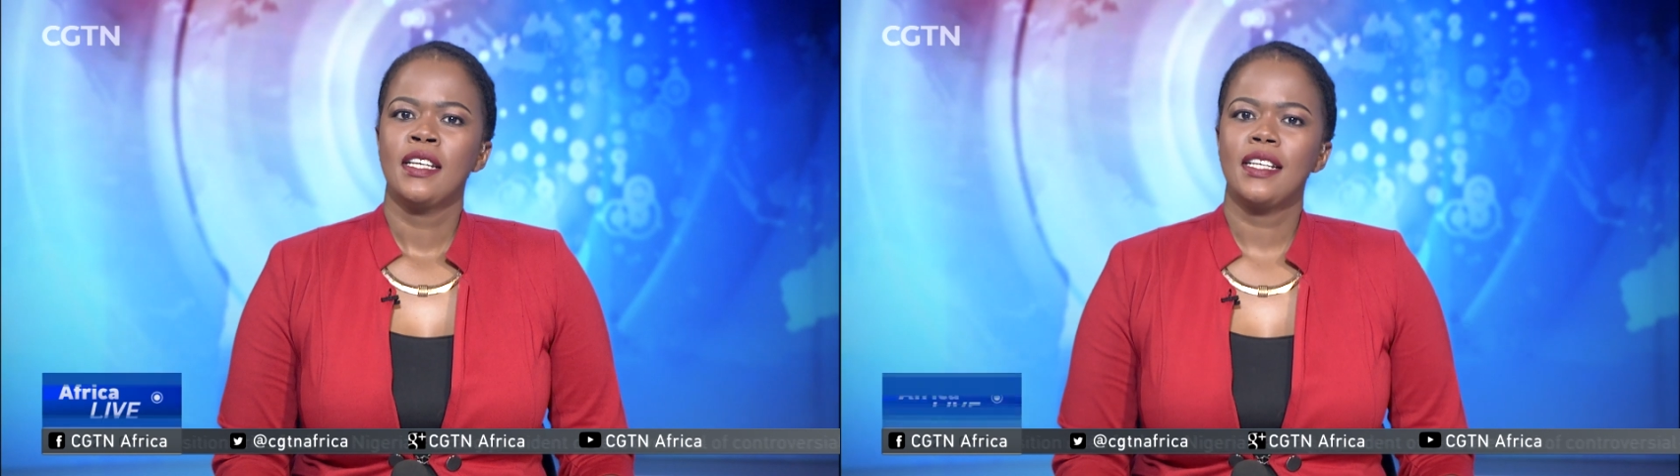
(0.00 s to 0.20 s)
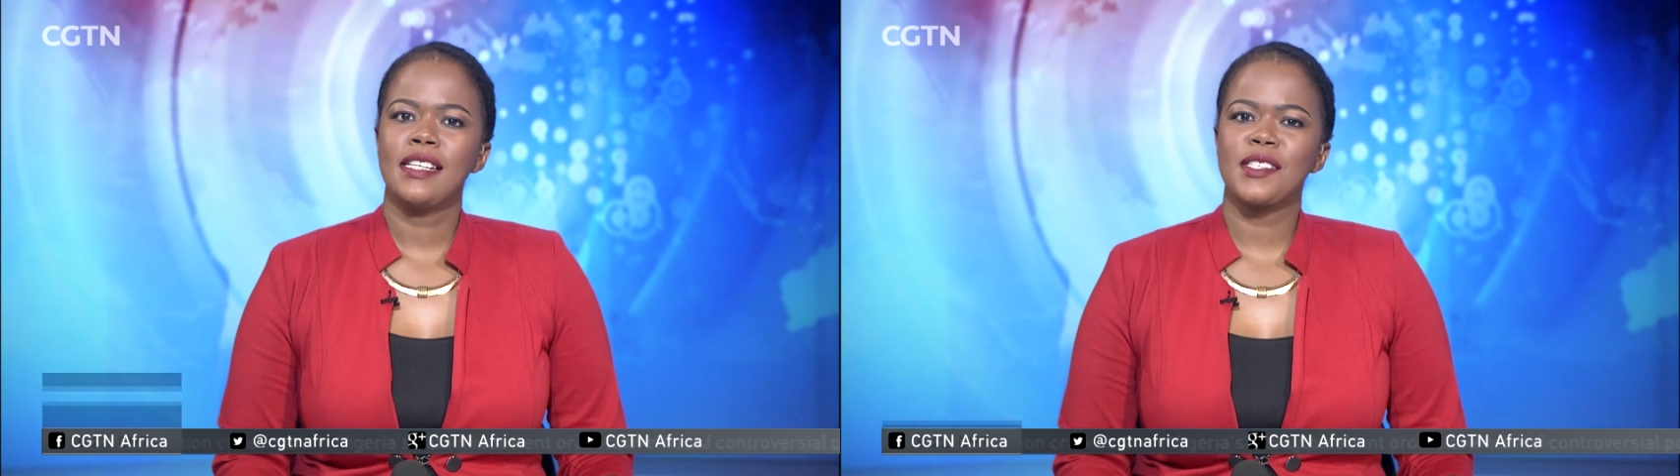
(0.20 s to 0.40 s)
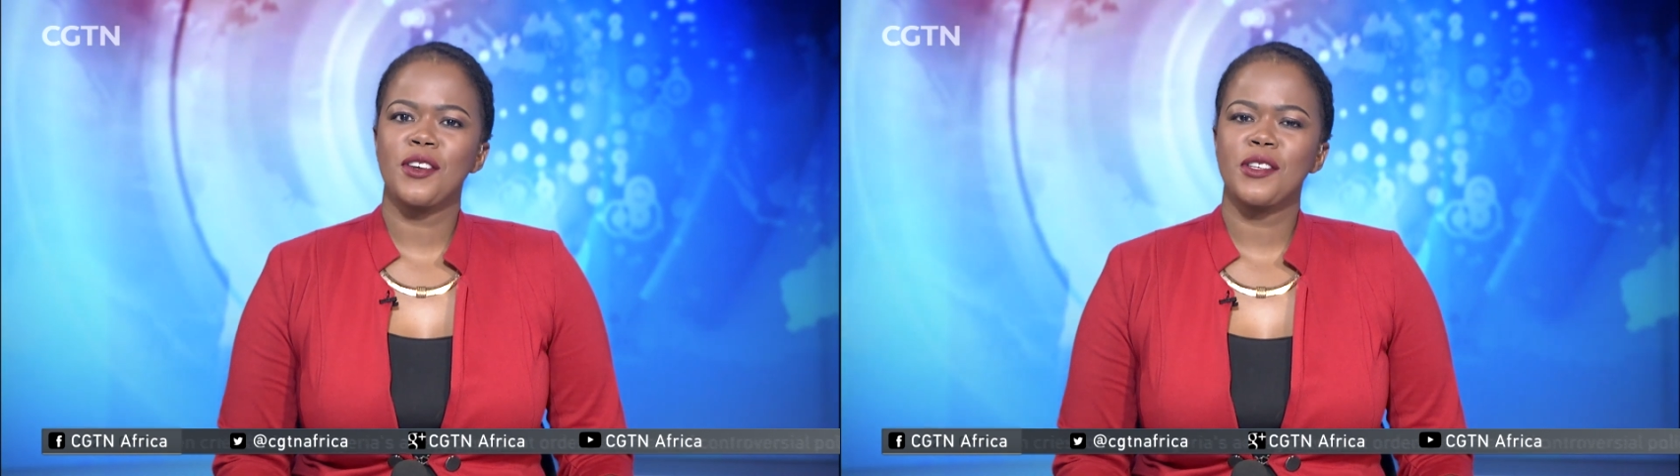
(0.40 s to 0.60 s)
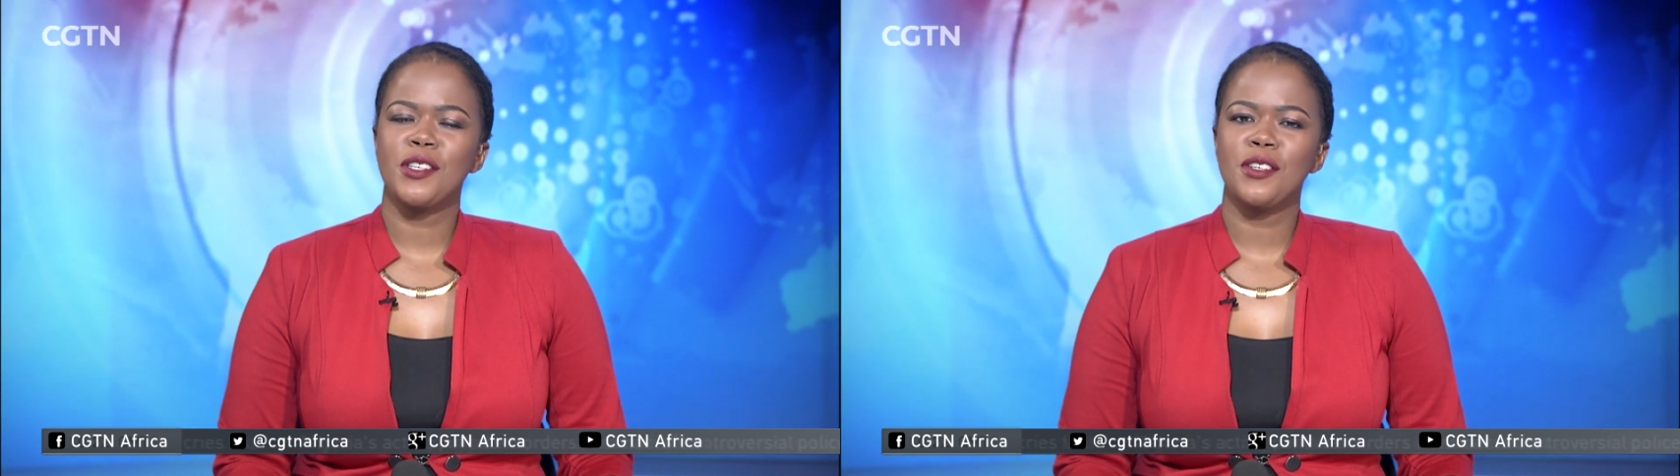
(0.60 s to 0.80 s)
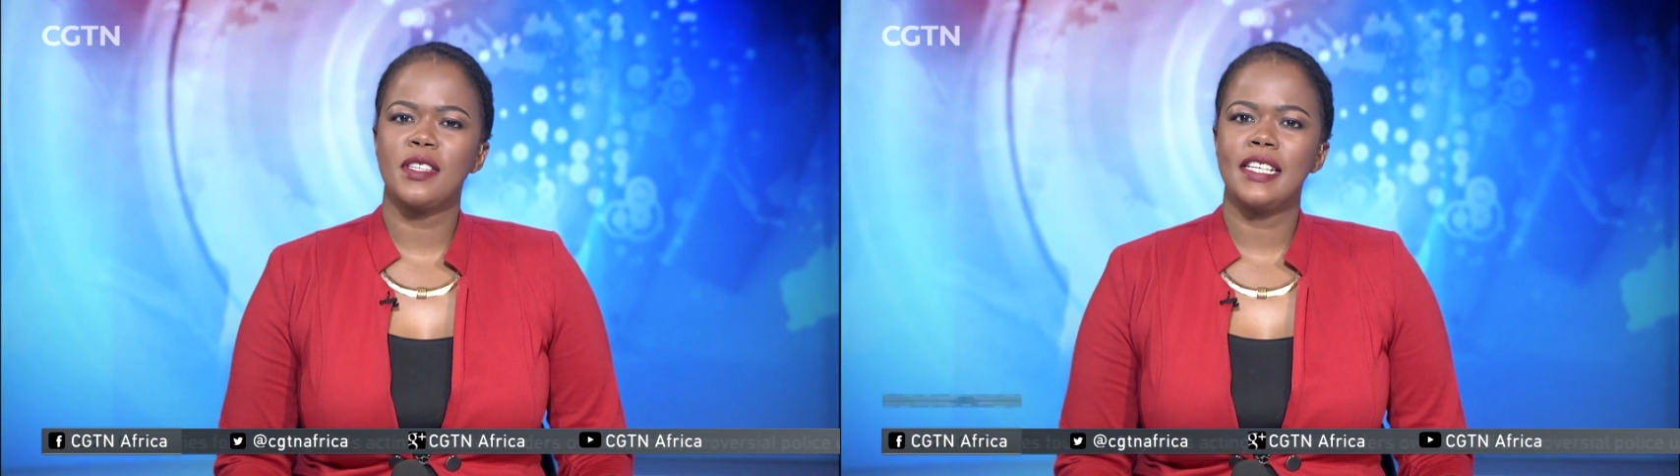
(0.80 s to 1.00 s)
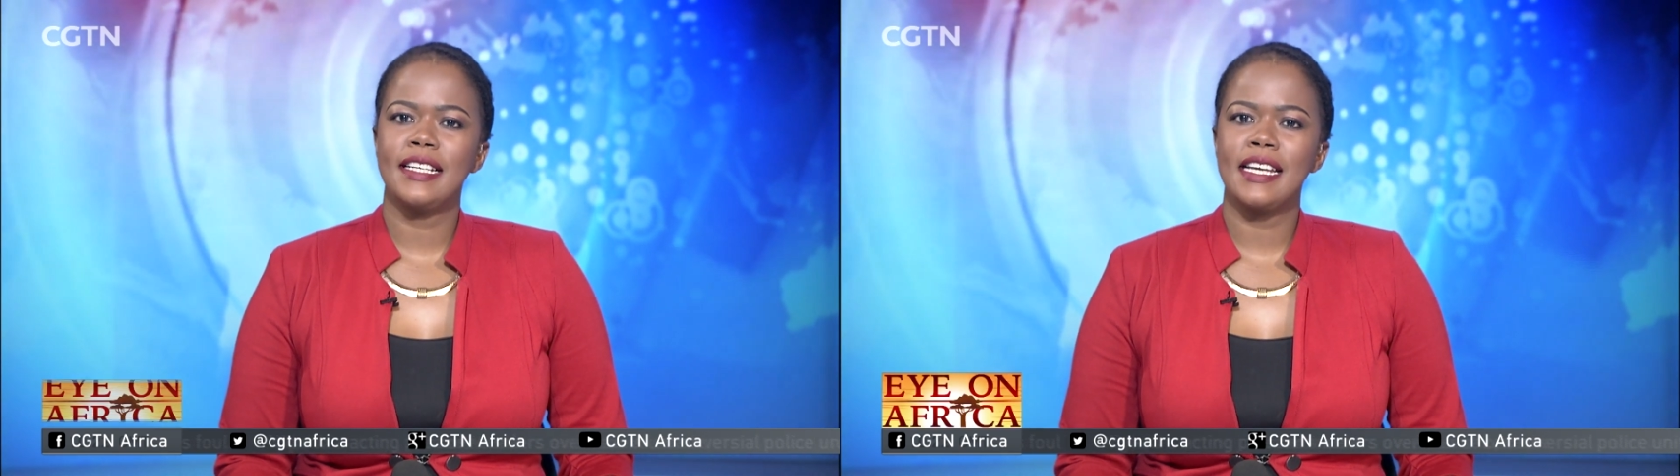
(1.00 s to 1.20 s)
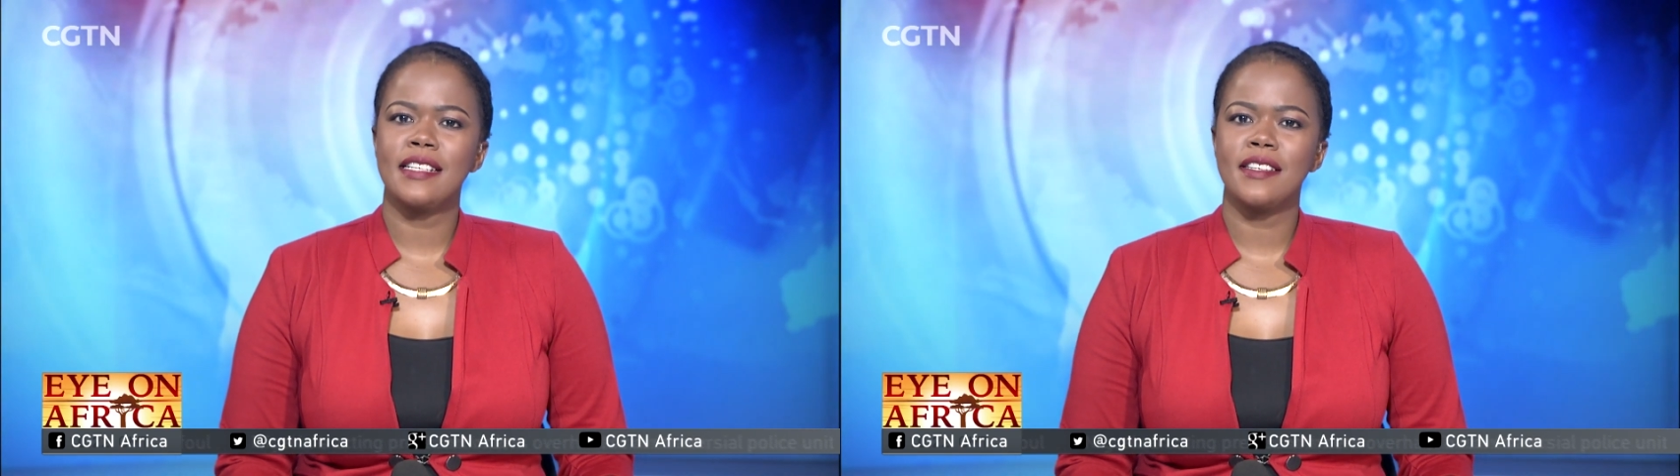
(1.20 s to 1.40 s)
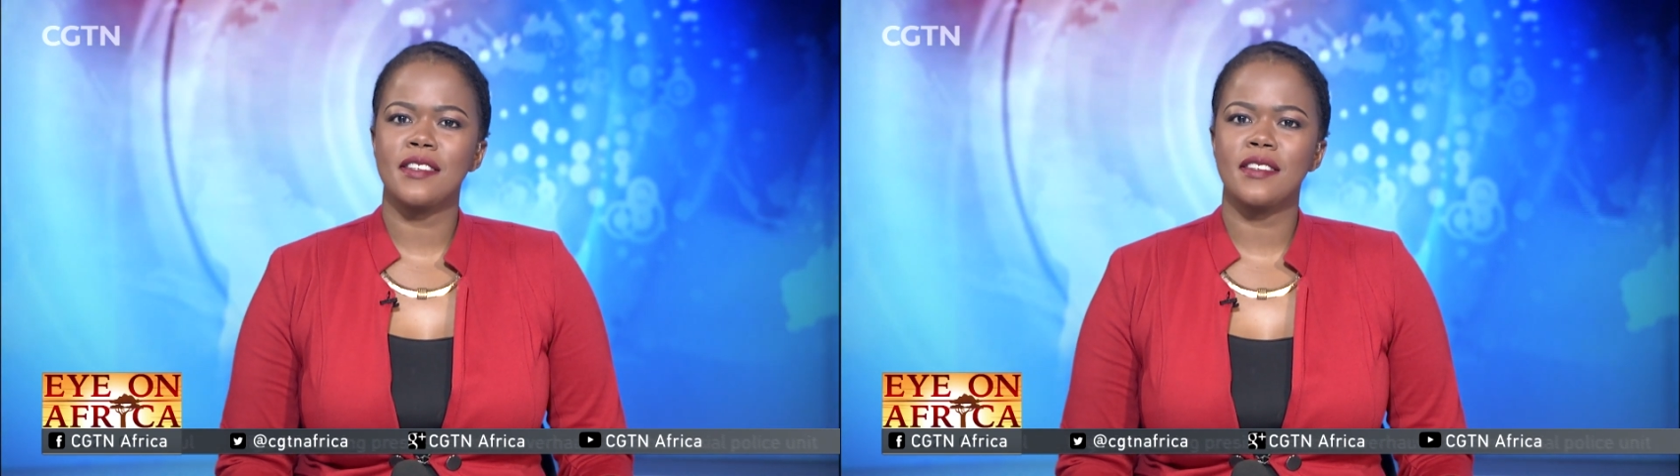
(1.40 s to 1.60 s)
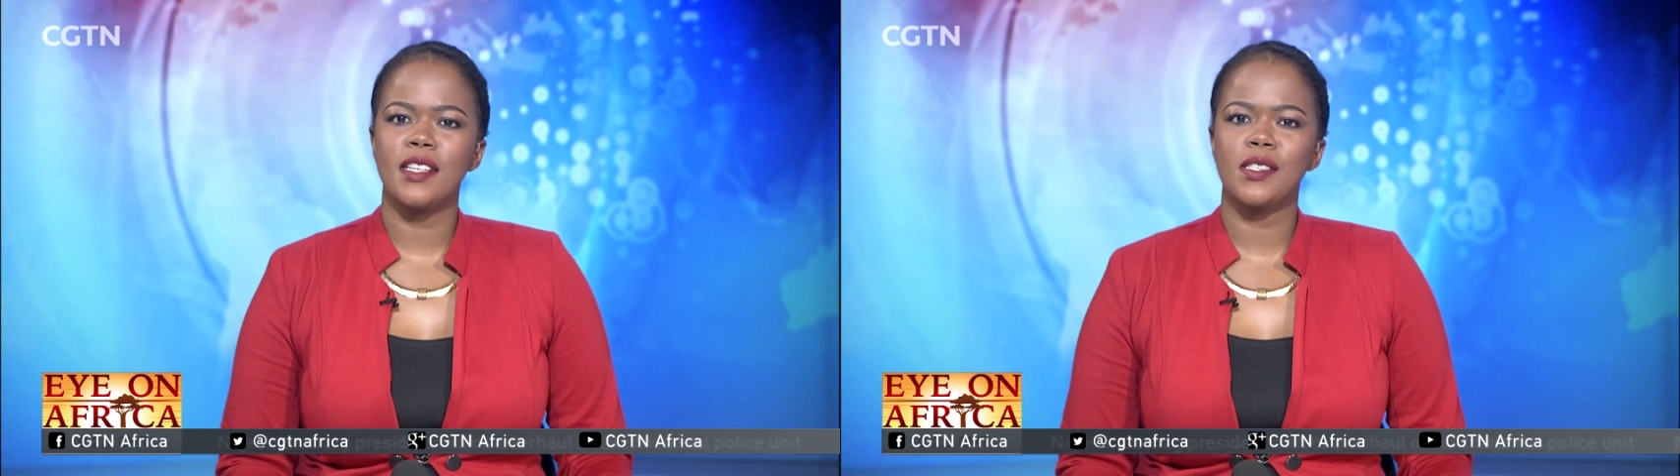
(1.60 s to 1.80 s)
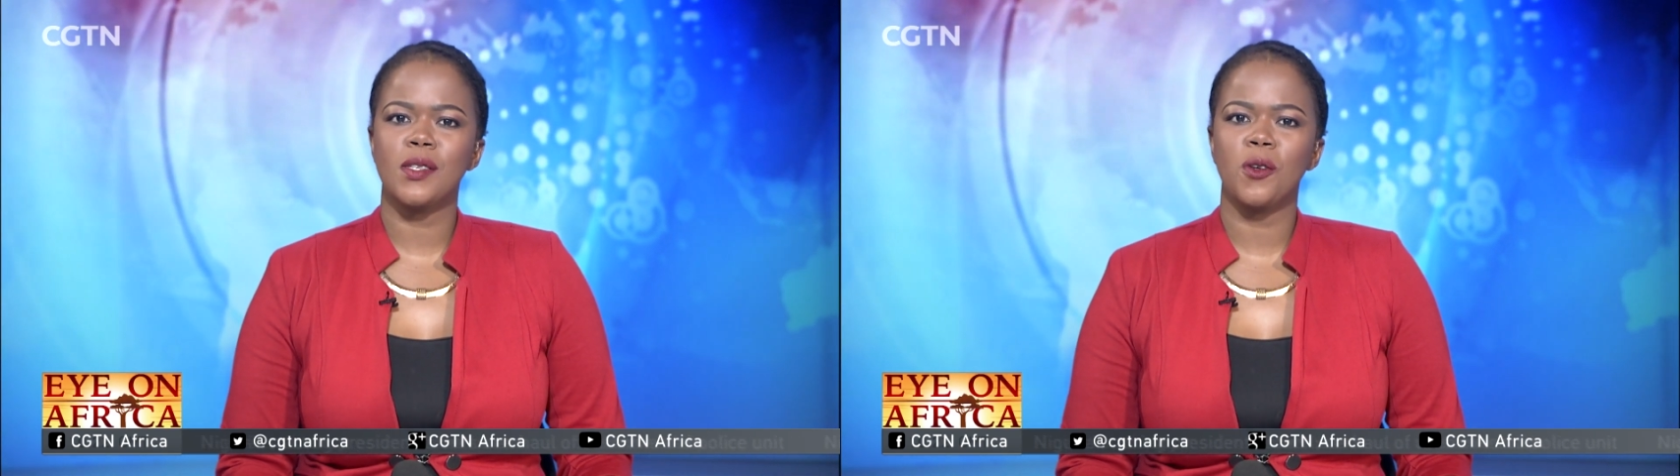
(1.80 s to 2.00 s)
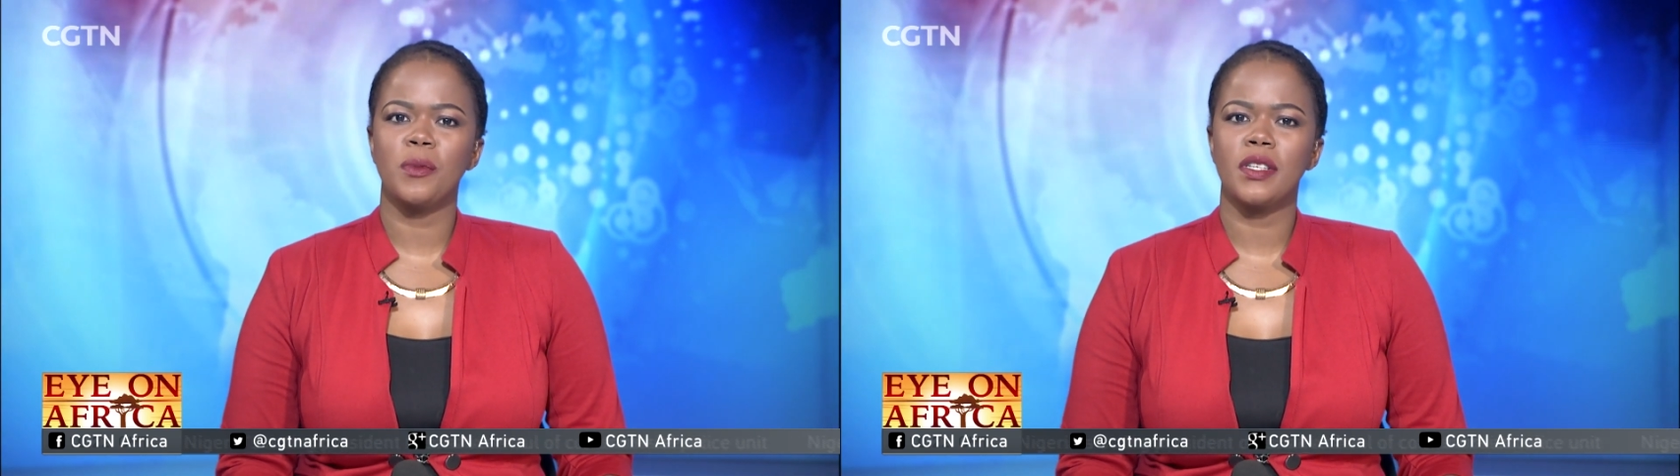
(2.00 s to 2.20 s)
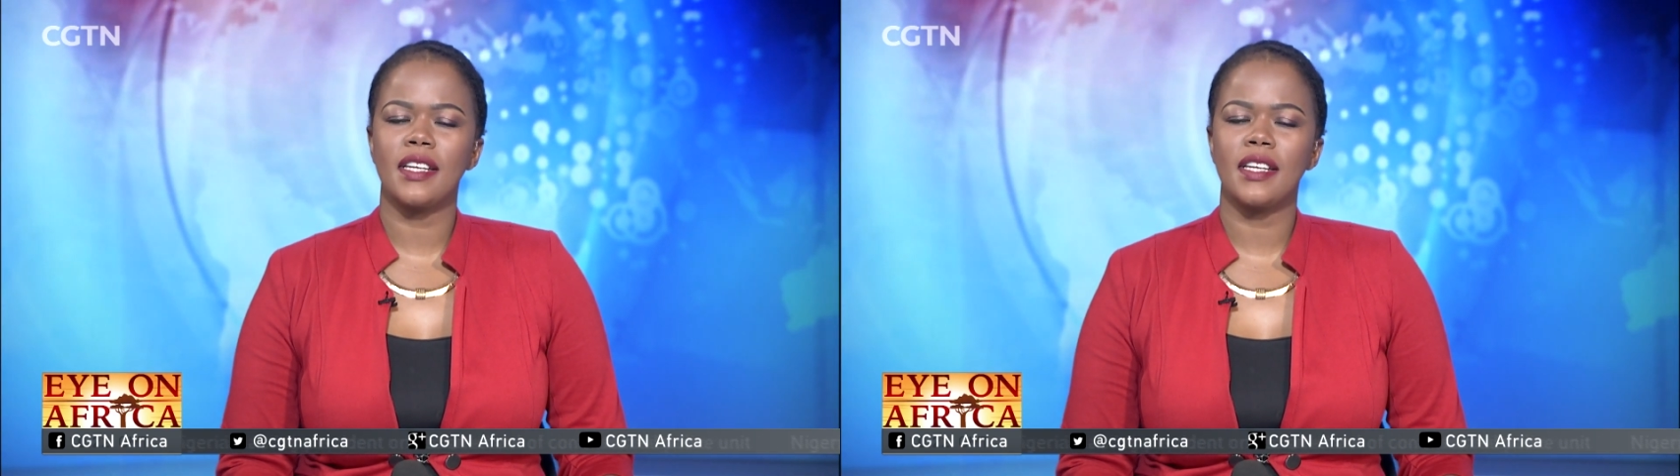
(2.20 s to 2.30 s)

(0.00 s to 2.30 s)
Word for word: Let's go to the latest installment